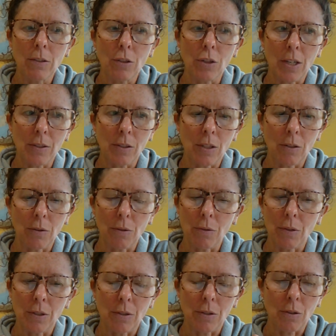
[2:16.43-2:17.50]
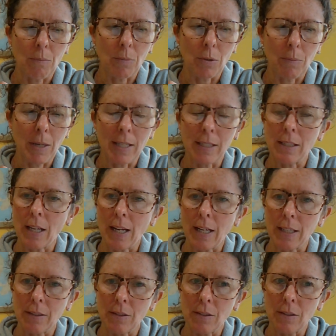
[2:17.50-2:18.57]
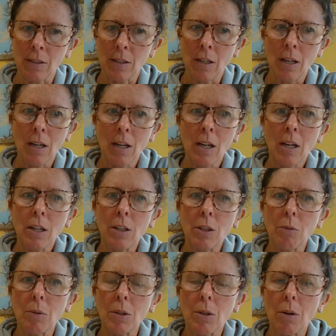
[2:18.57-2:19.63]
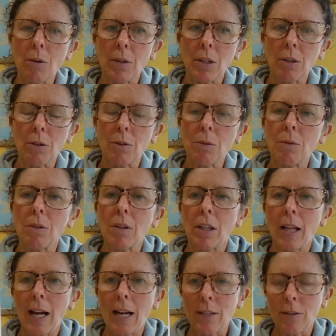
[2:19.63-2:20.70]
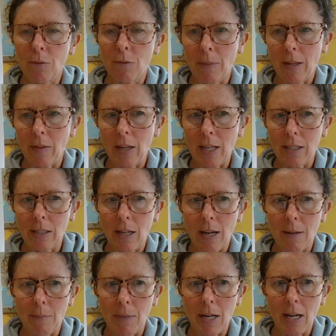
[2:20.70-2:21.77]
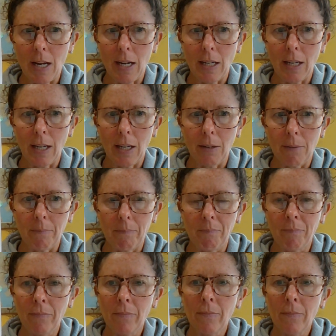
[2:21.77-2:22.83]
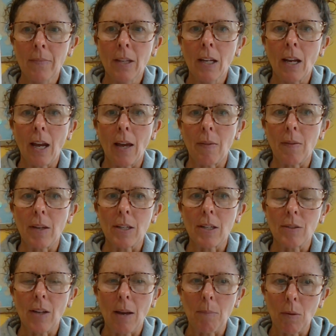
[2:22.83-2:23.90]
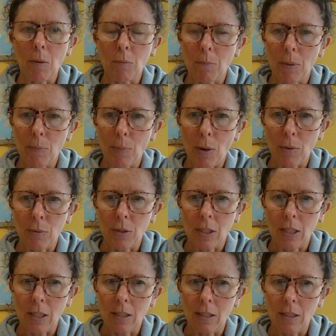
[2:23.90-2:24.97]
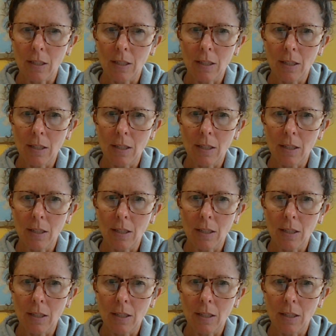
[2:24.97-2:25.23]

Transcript: Justin Kruger's homeroom has science. You will go to your Google Classroom at that time at 9 a.m. and the assignment will be posted.